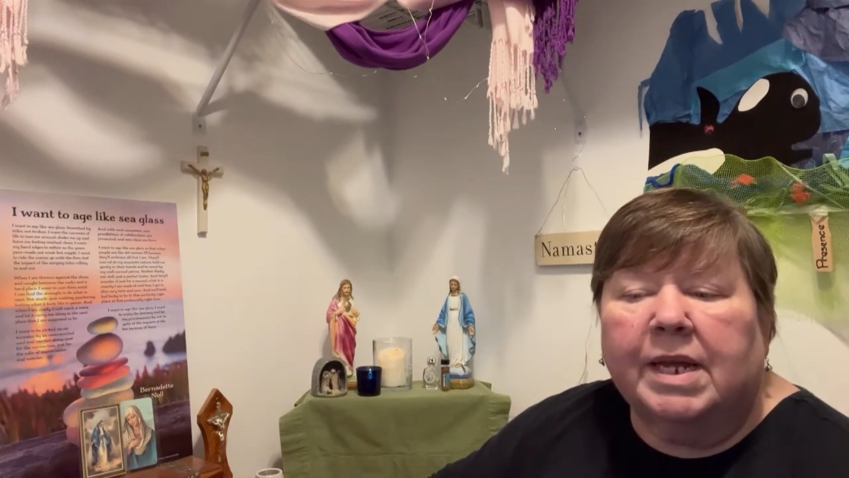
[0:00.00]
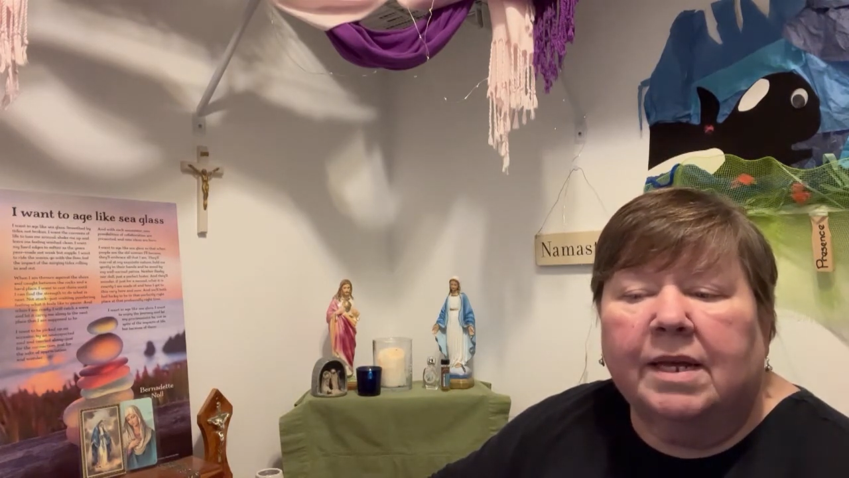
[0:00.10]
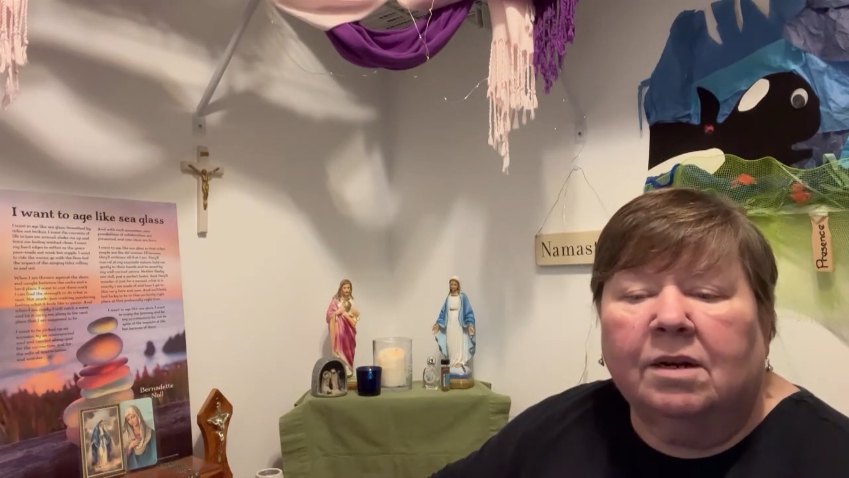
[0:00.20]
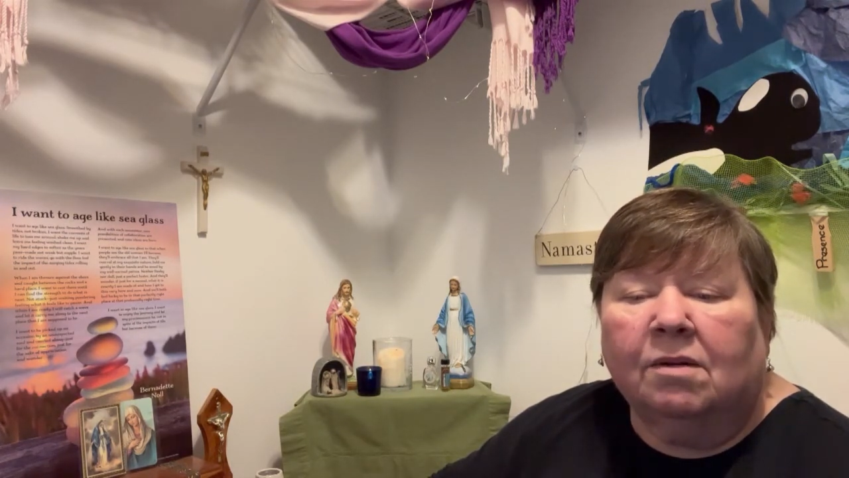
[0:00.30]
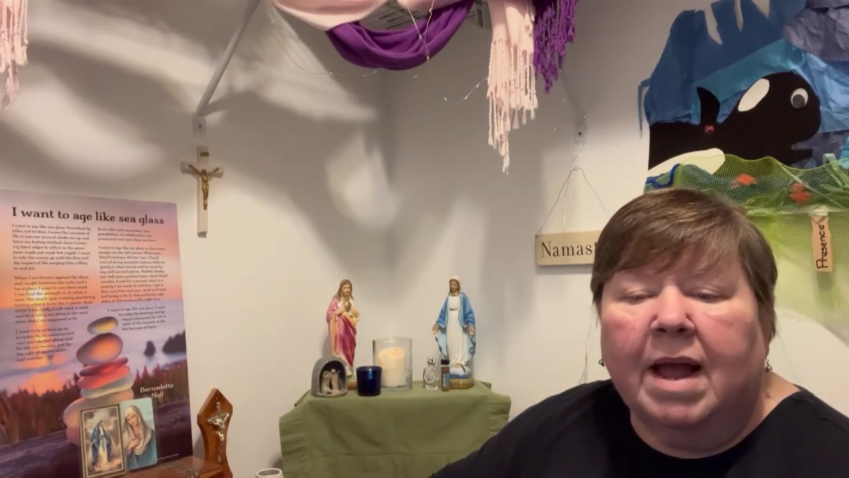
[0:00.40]

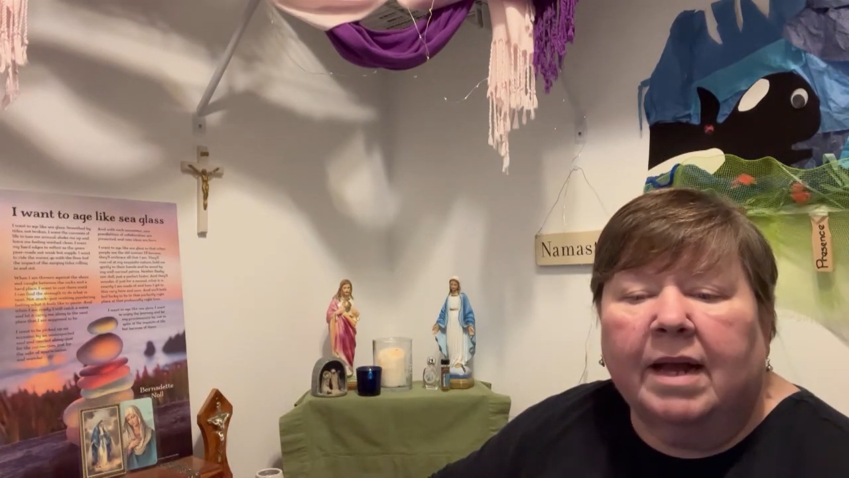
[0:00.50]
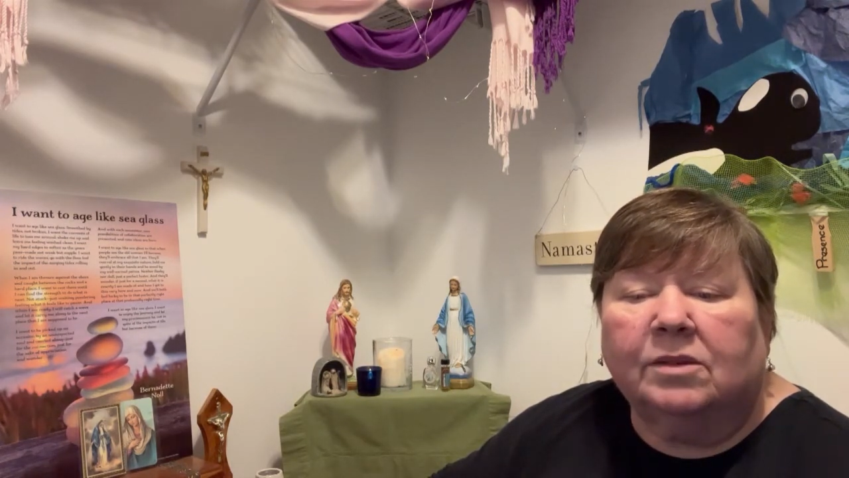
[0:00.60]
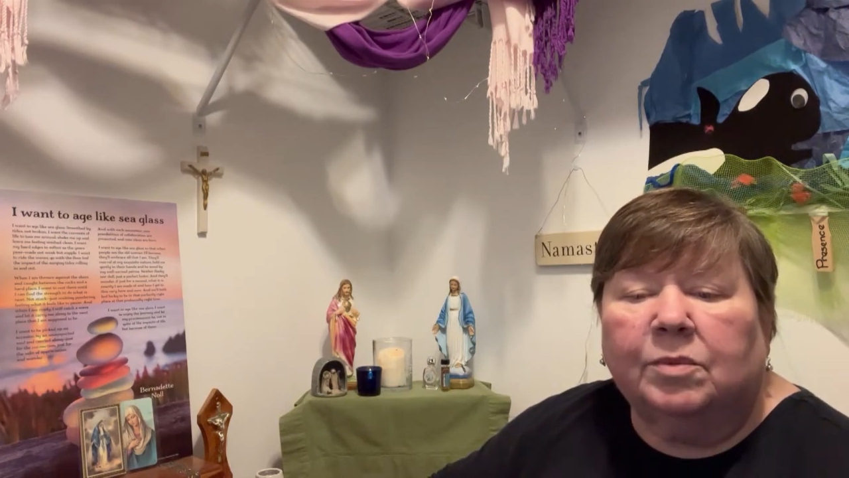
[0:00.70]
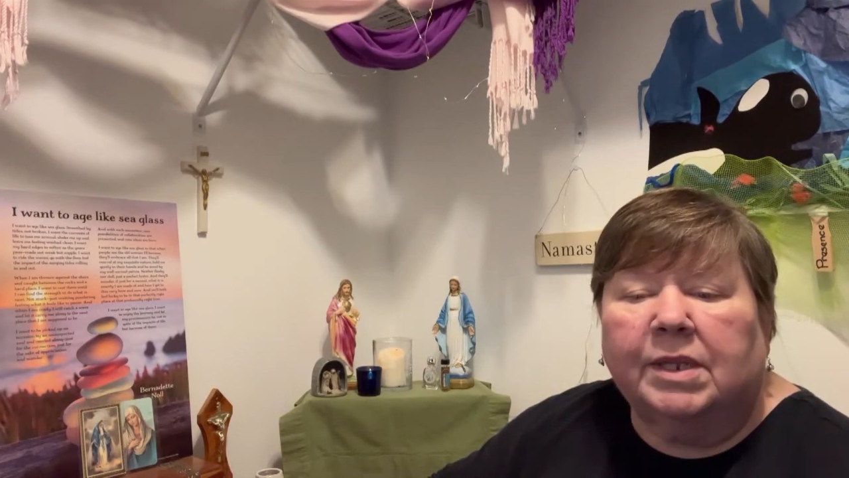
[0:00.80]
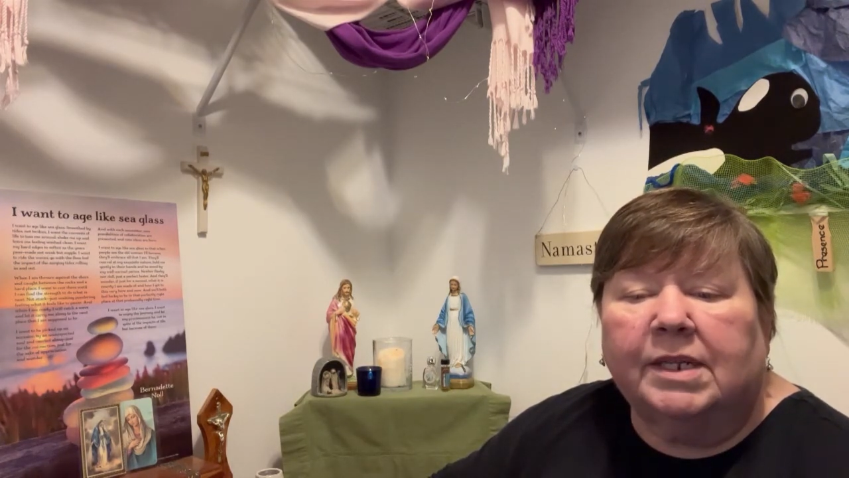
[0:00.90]

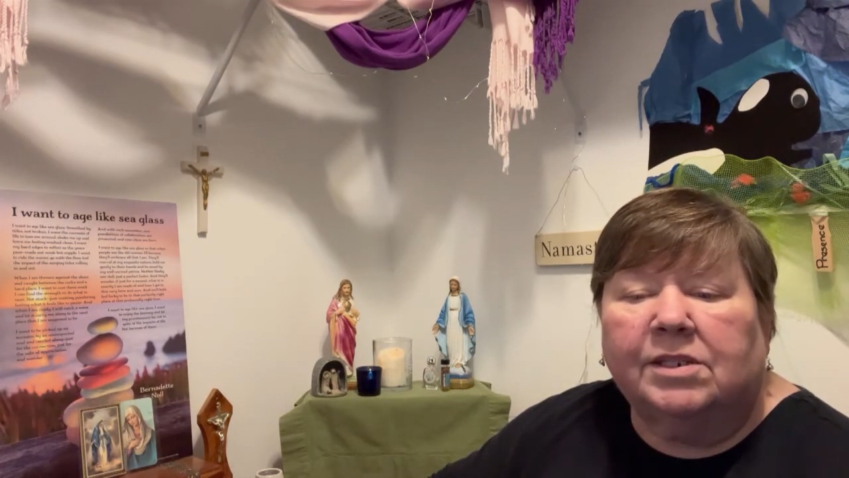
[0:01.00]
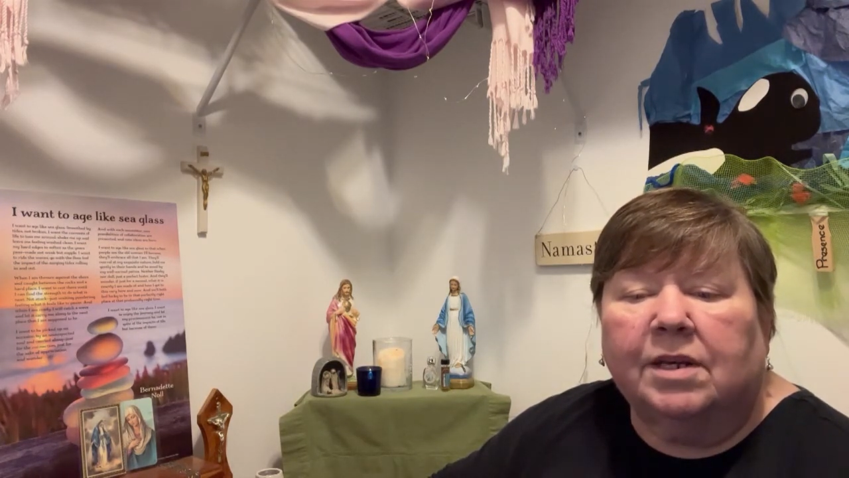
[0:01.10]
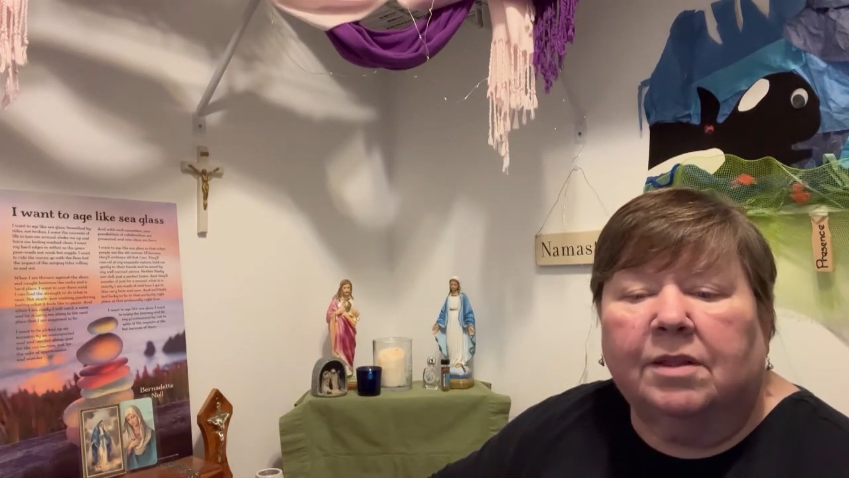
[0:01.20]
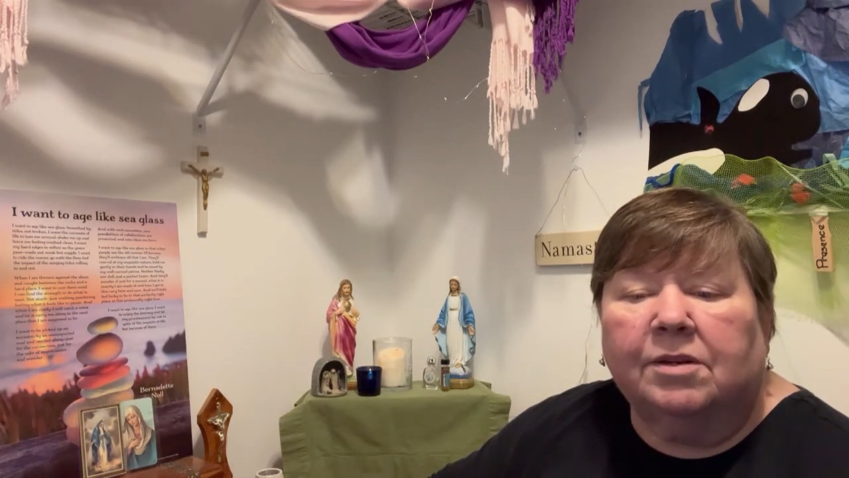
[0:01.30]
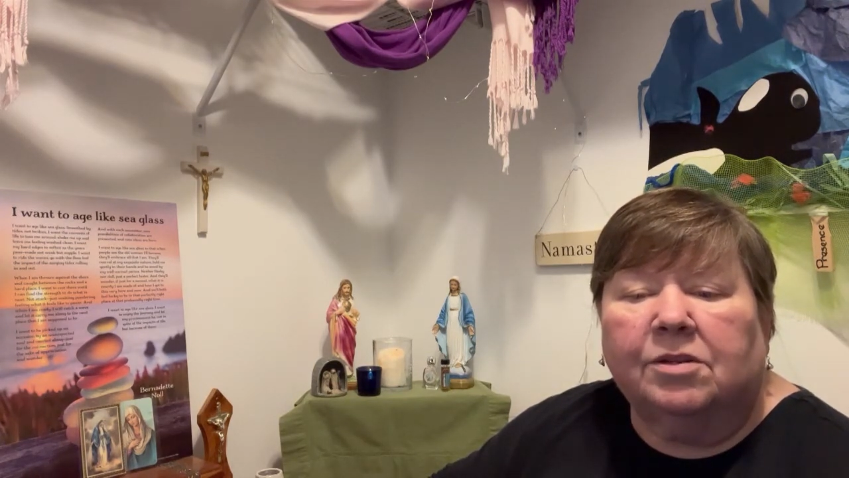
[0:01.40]
interact with each
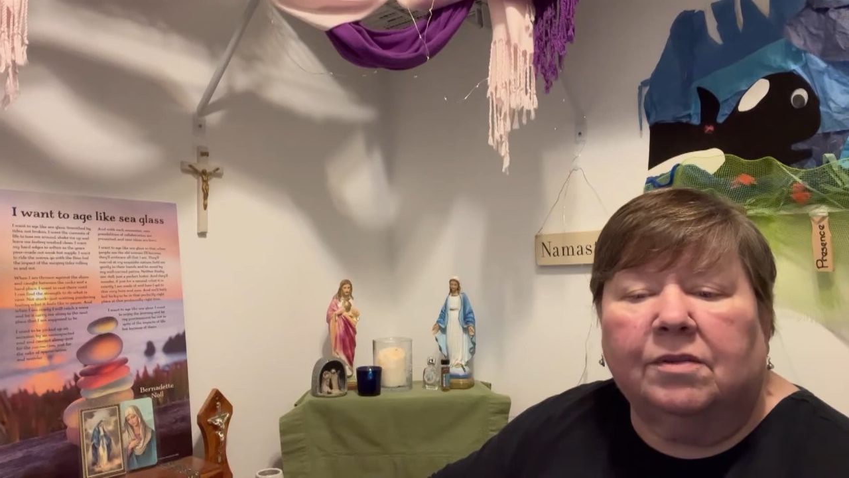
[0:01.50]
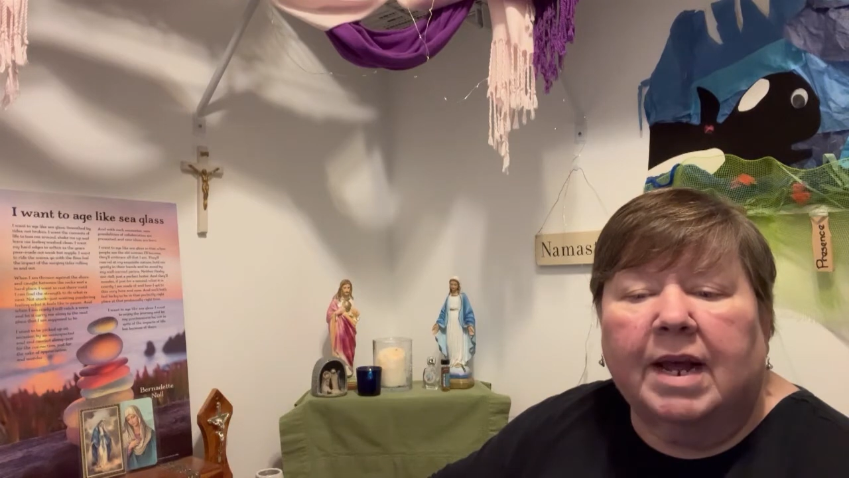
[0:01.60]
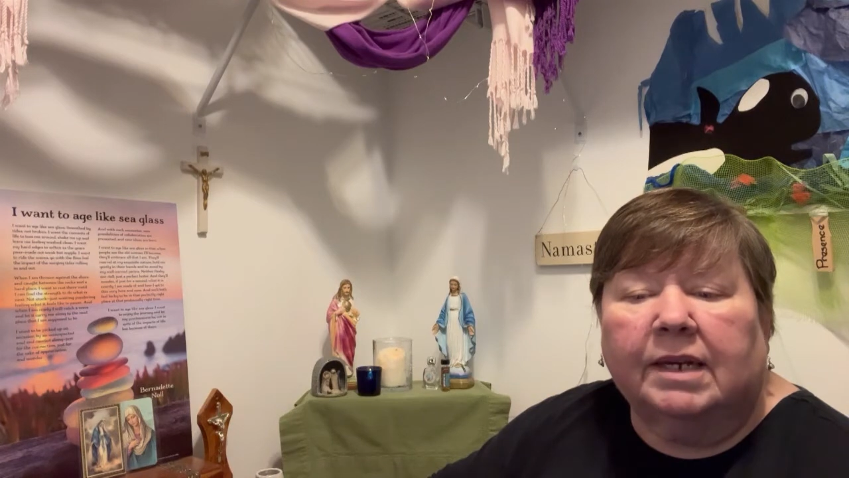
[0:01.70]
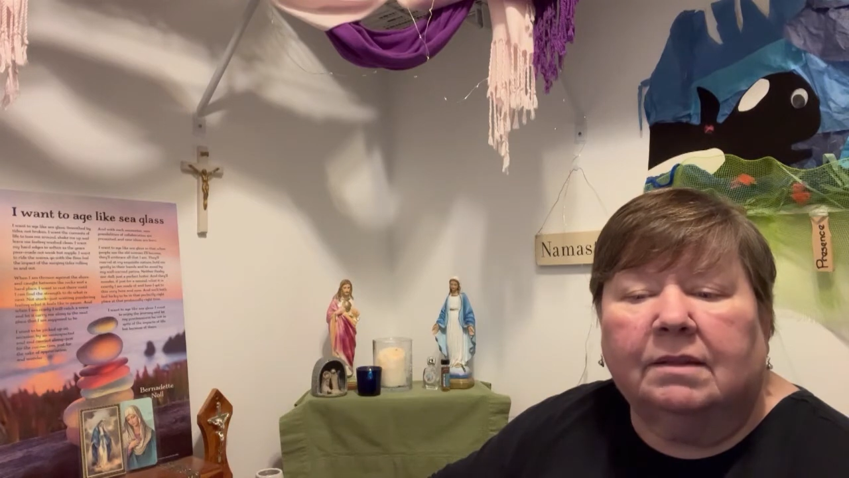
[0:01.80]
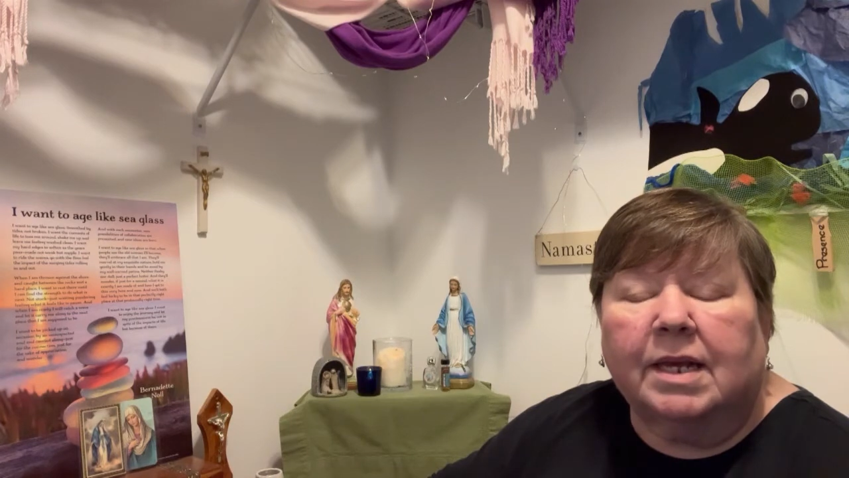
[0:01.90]
other
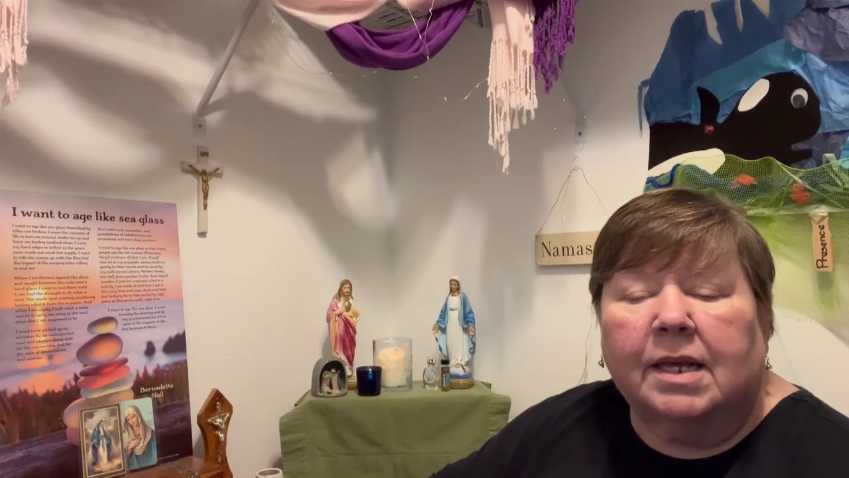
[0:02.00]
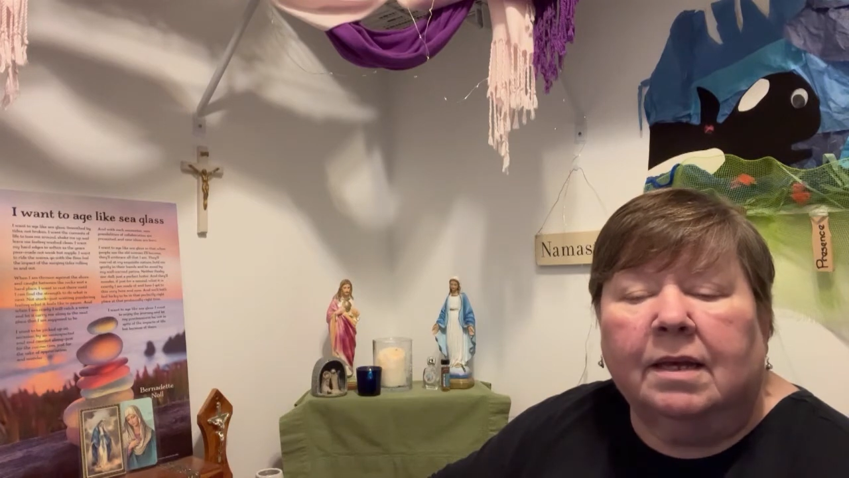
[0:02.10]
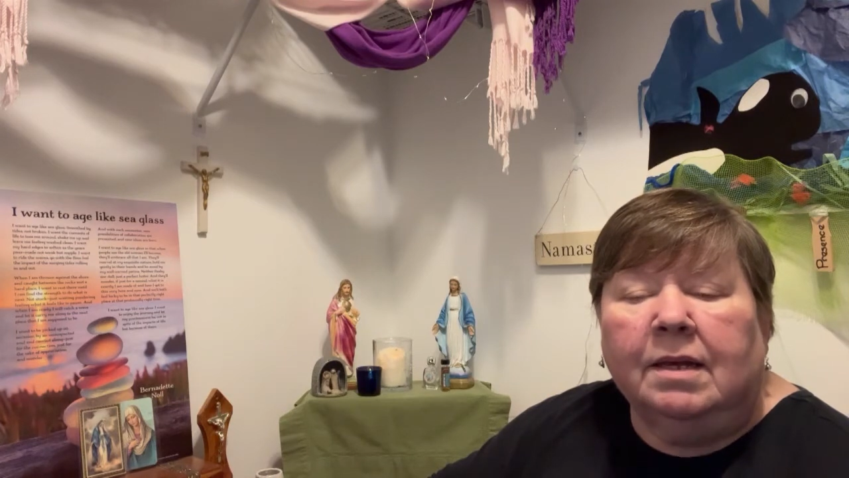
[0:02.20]
directly,